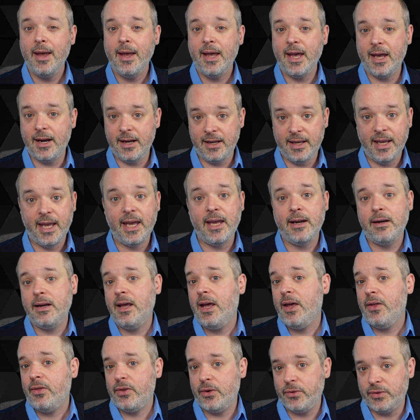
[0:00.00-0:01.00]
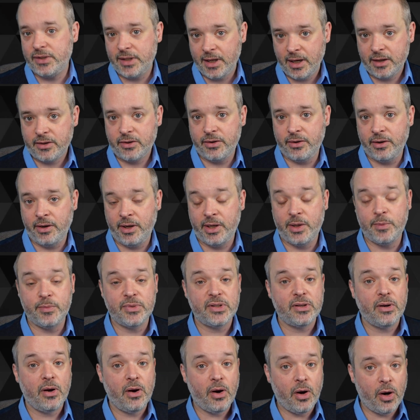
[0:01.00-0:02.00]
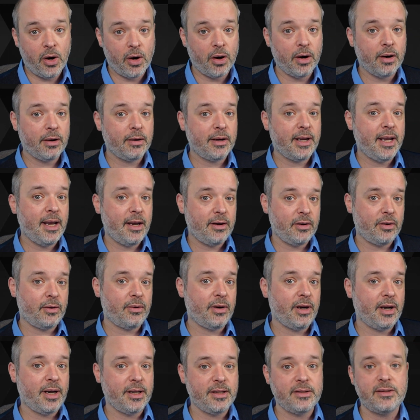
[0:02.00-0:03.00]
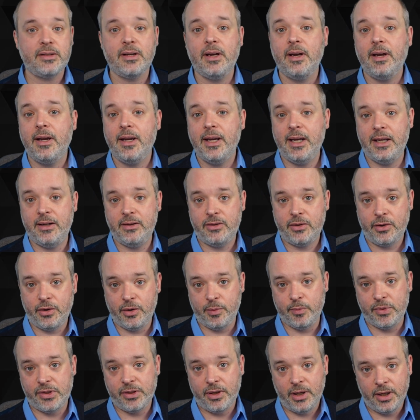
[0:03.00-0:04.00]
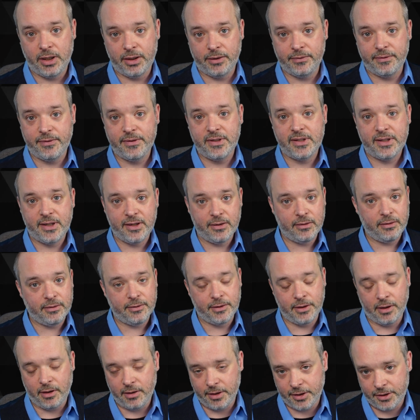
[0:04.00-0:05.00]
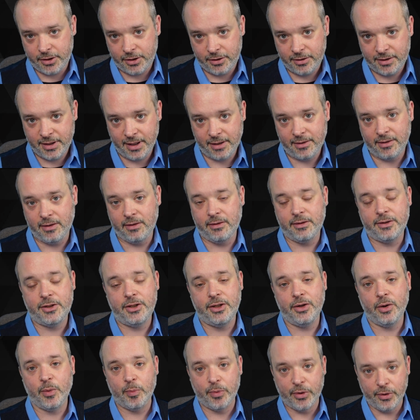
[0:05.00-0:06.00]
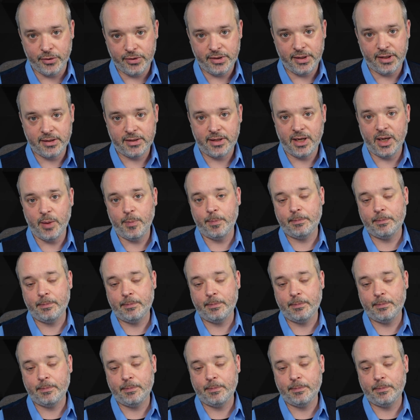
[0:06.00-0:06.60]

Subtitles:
And again, those action items are categorized in terms of skill, knowledge, technology, or process gap.